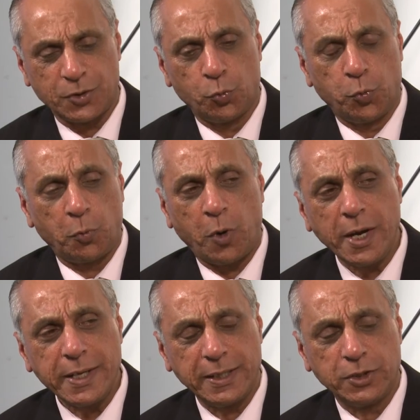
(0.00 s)
So why,
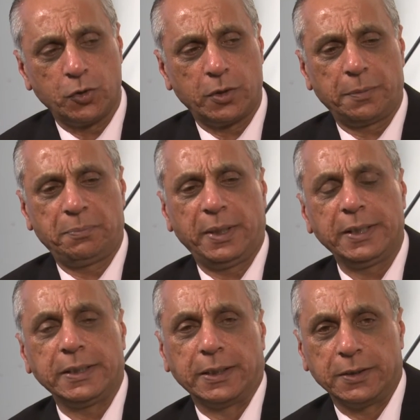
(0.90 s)
in your
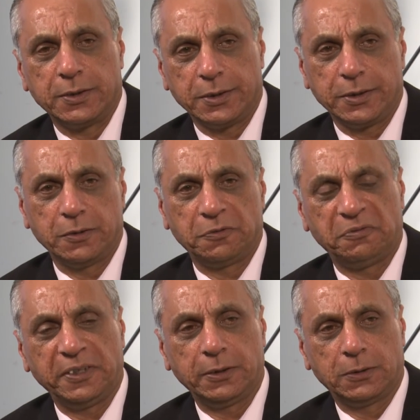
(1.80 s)
opinion, do you
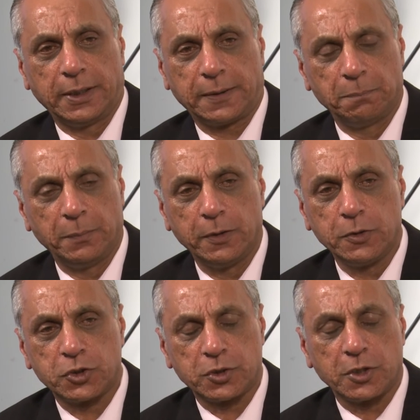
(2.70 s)
feel that
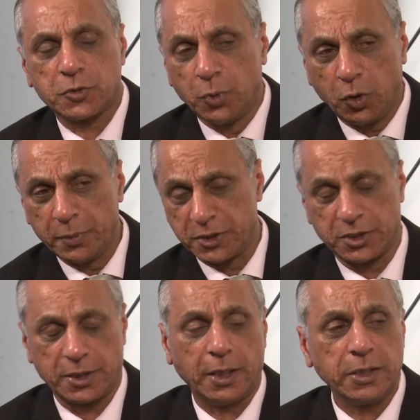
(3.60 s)
most small
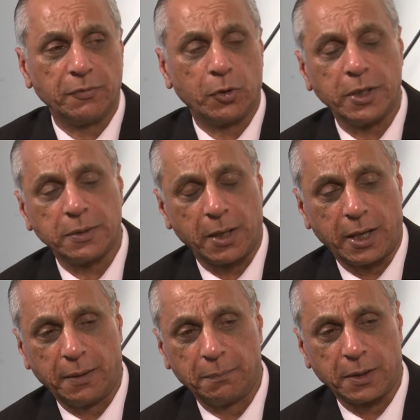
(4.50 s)
business, I know you've already
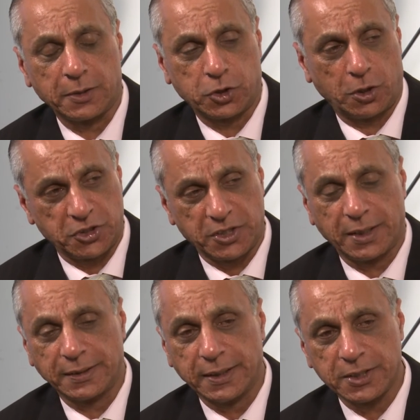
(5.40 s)
um, touched
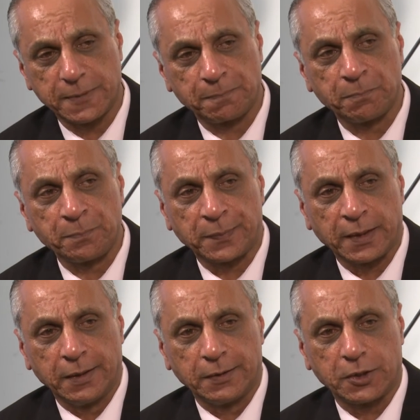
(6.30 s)
on this,
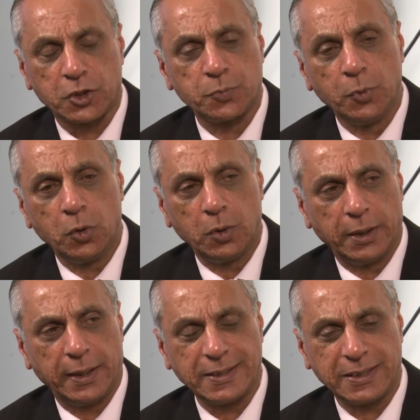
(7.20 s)
that the
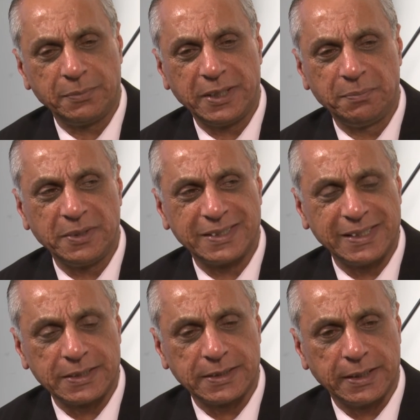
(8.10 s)
smaller S M E
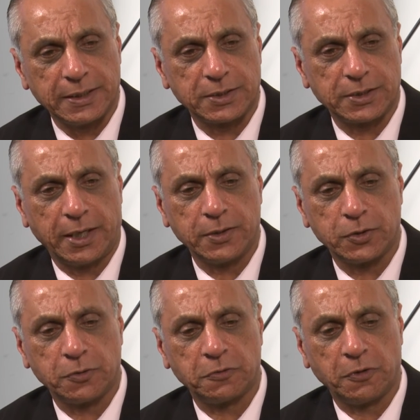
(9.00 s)
businesses tend
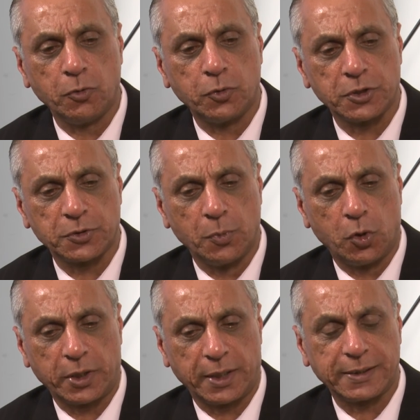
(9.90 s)
to focus
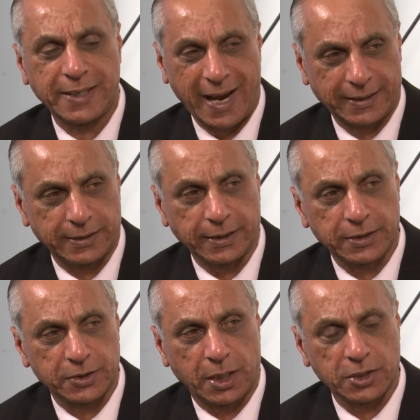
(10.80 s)
more on
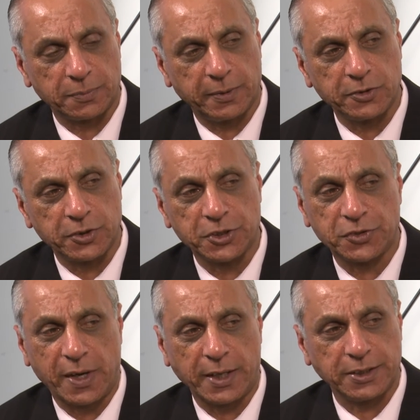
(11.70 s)
tactics as opposed to
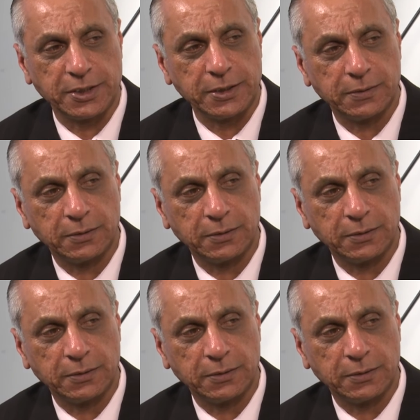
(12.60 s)
strategy?